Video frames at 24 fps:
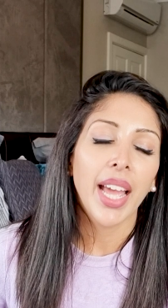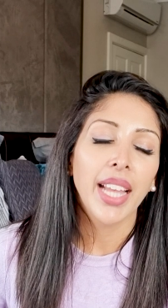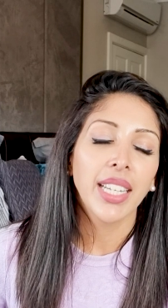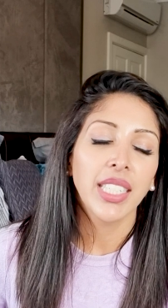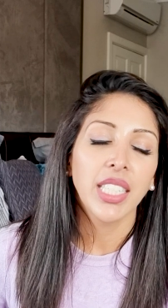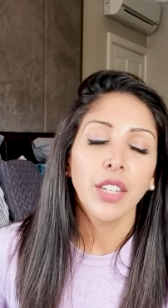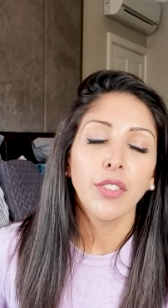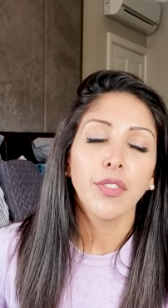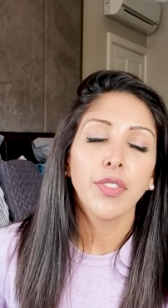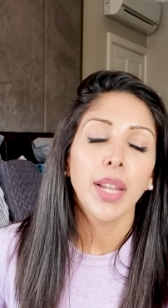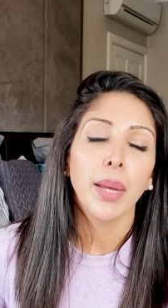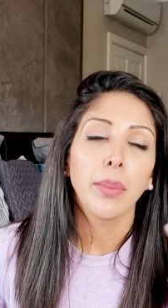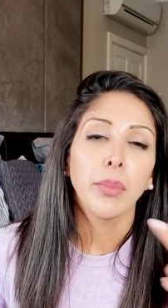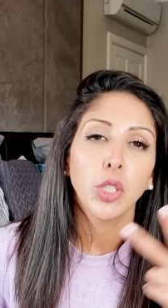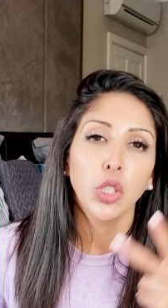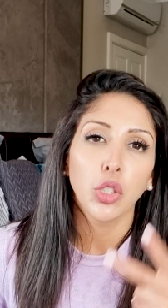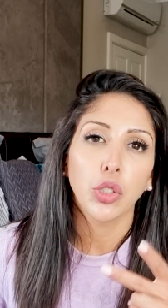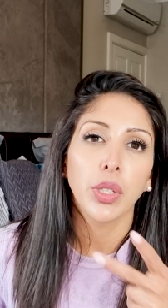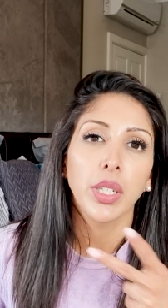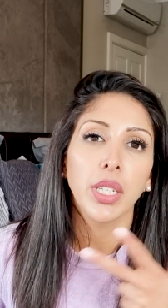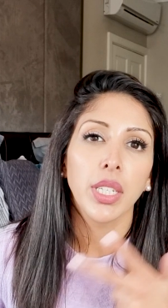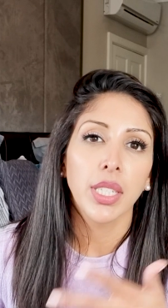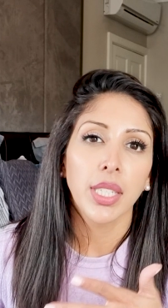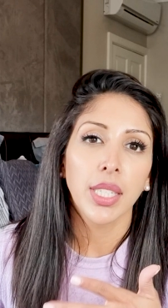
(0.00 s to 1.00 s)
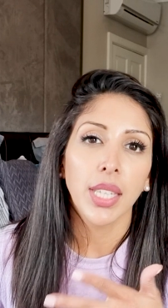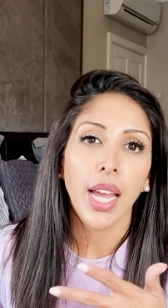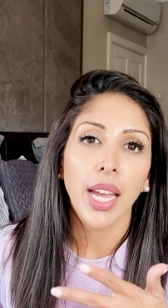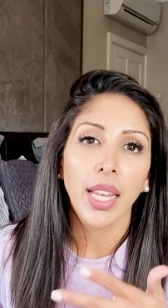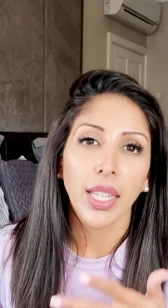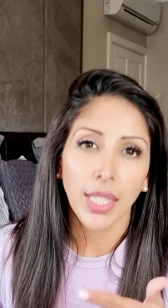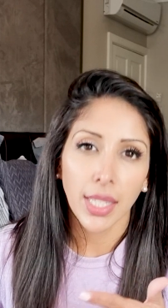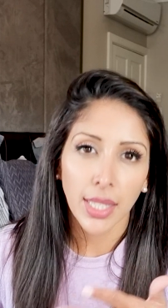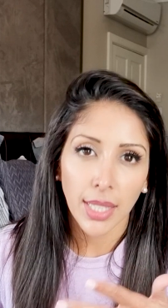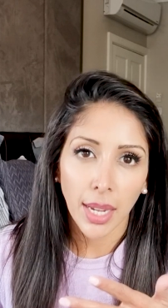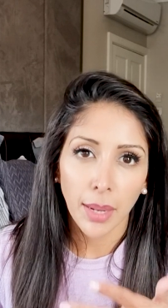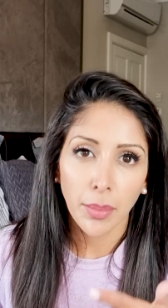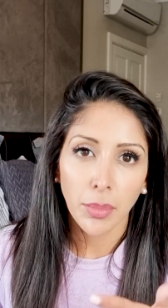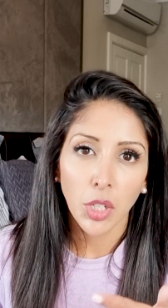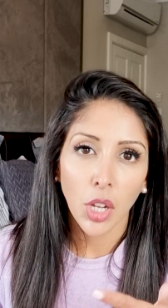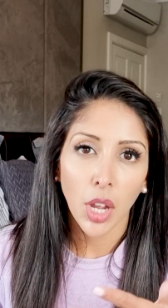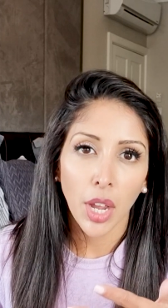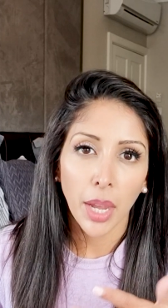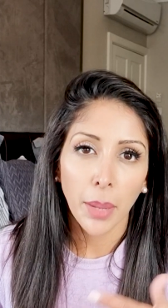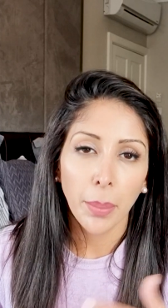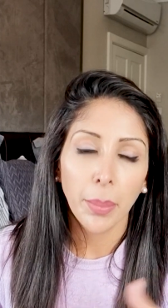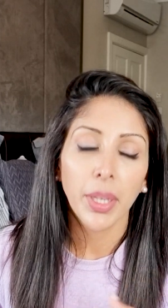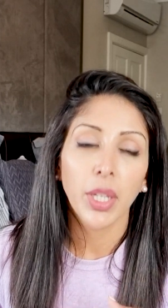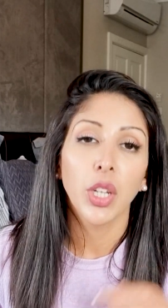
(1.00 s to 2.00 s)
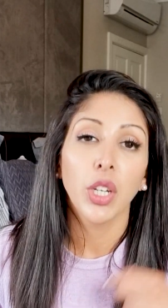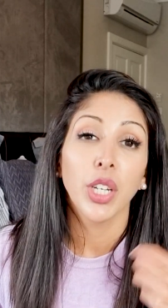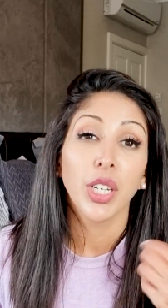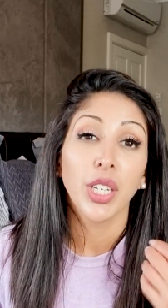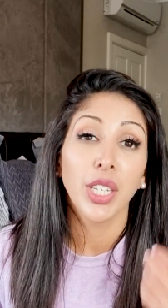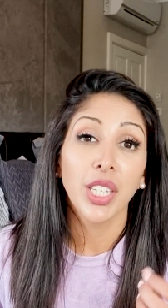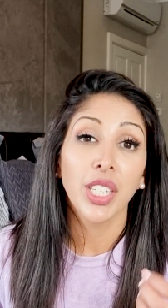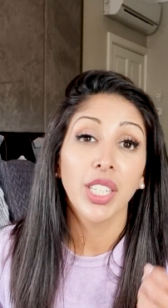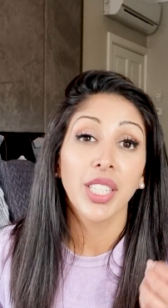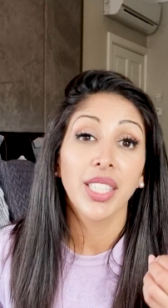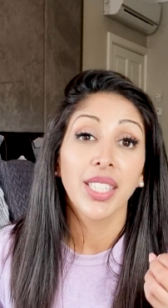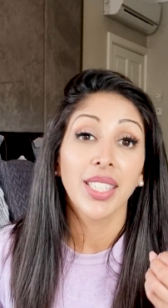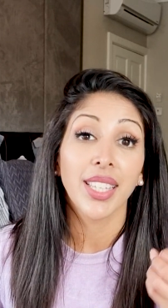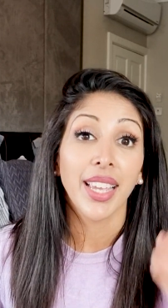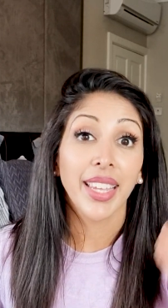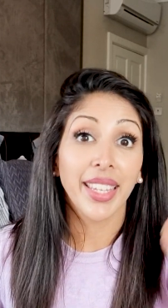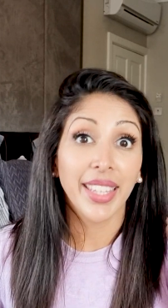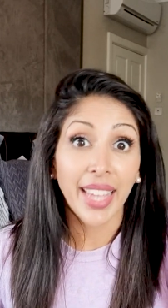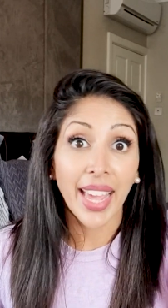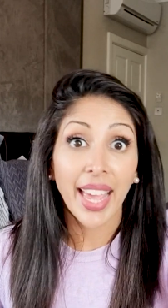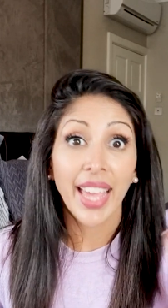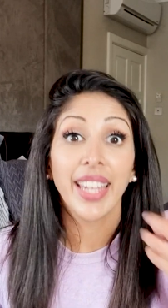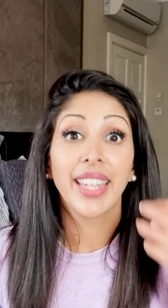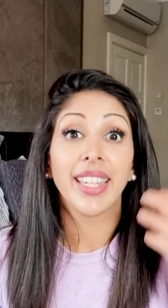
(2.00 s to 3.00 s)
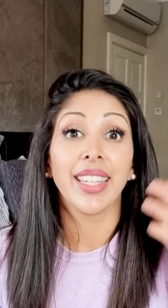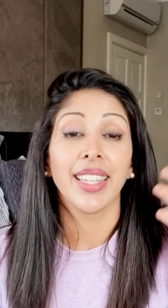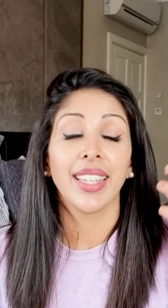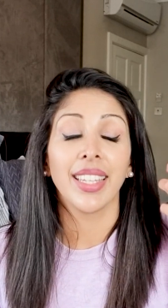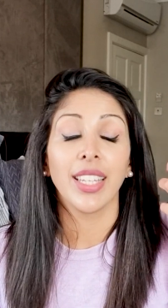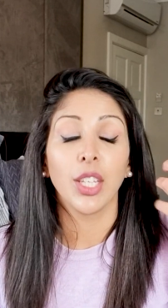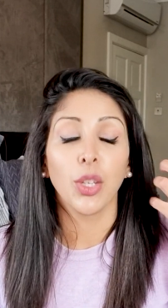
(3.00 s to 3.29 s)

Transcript: Anti-inflammatories at the same time because again,